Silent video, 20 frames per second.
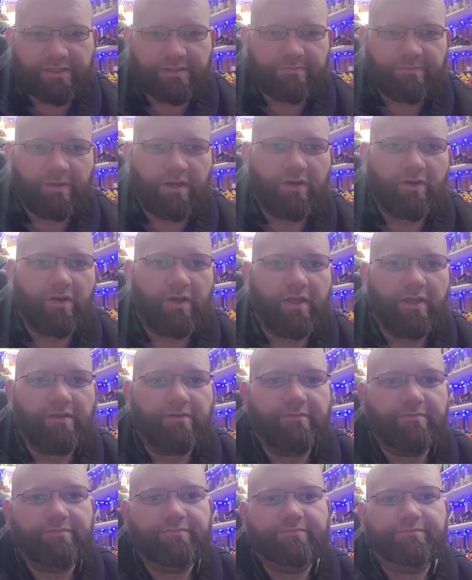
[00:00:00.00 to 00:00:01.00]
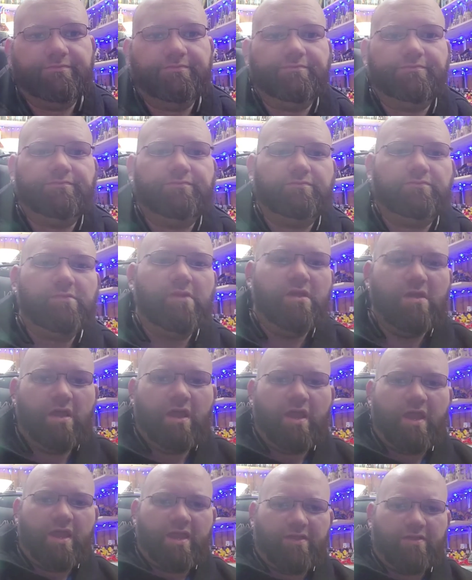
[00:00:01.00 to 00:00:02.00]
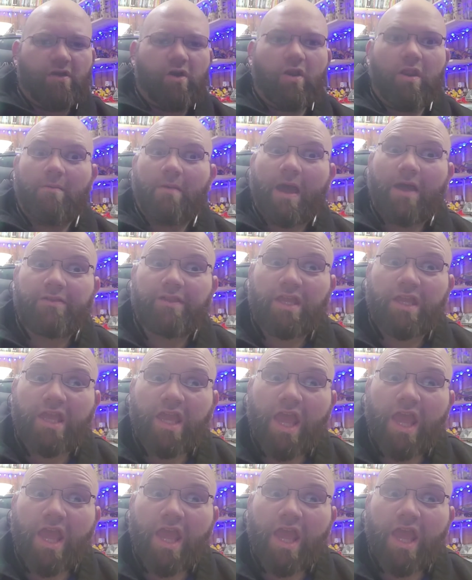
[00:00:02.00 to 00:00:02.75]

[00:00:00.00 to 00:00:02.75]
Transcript: in the spotlight. It's all about the